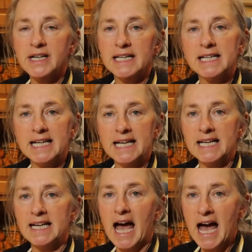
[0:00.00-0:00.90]
going to
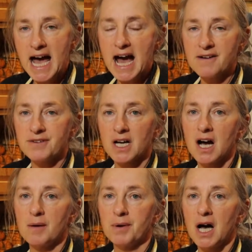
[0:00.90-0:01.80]
need a half a
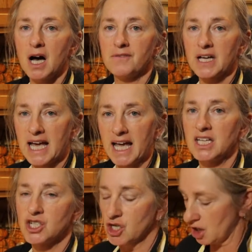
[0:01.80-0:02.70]
cup of
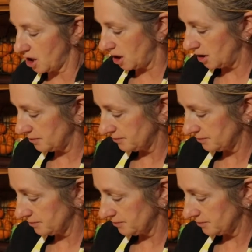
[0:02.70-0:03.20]
cane sugar.